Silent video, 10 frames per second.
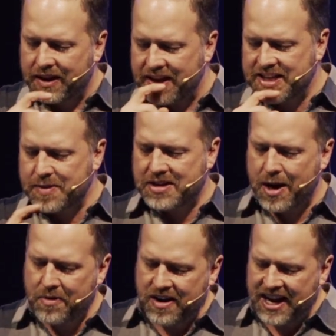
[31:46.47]
In
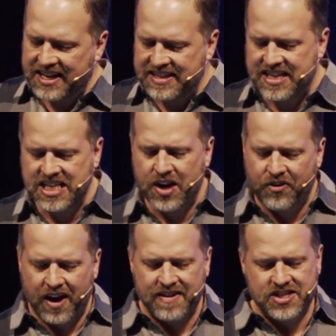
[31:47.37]
September
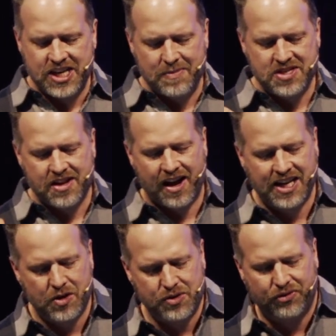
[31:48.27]
1965, James
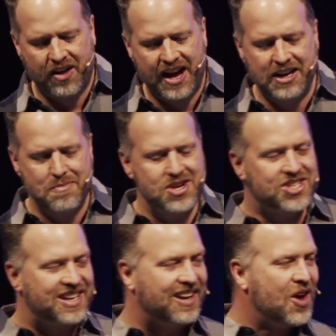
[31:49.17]
Stockdale was flying a
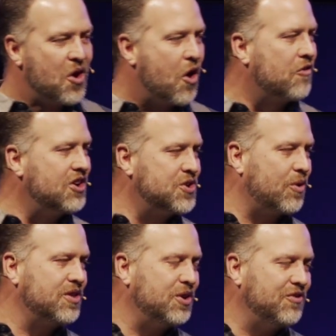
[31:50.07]
mission over
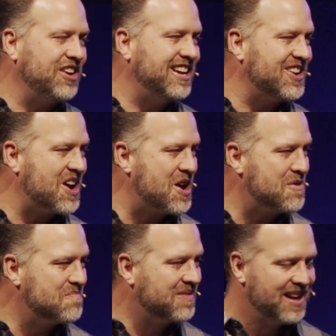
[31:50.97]
northern
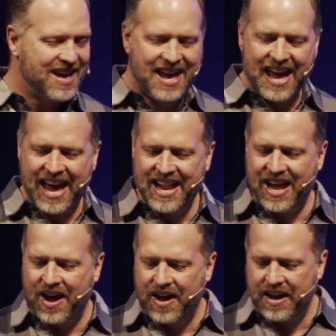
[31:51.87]
Vietnam. And
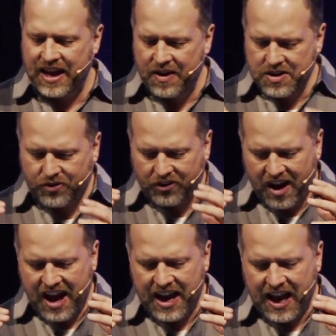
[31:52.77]
he was
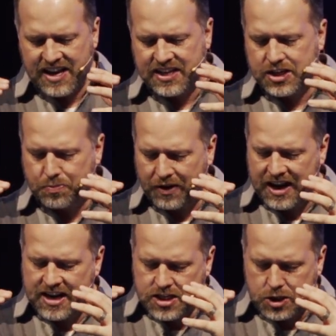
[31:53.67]
flying as his
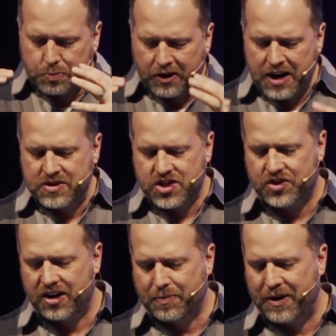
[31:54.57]
plane was
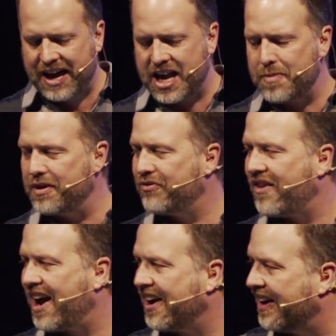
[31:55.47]
struck by enemy
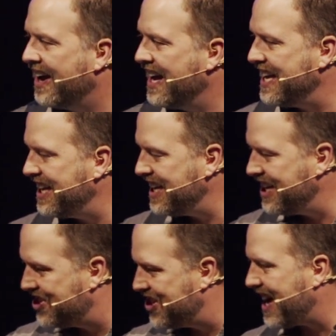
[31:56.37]
fire, he
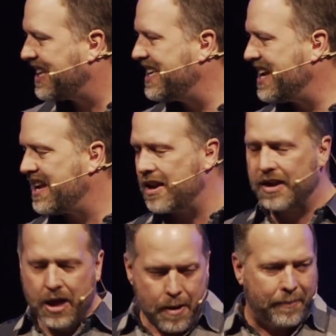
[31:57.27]
ejected and
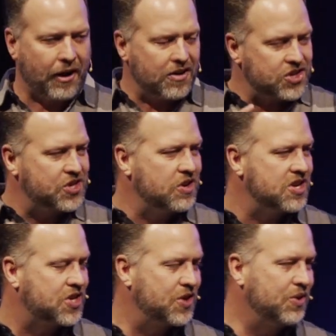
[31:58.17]

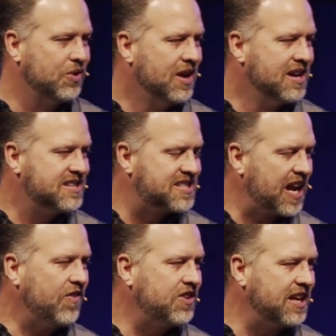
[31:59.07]
parachuted to
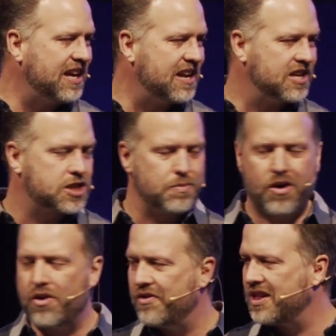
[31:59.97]
safety in a
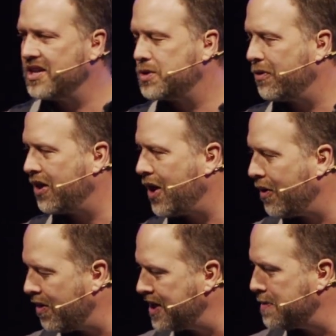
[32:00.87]
small village below, only to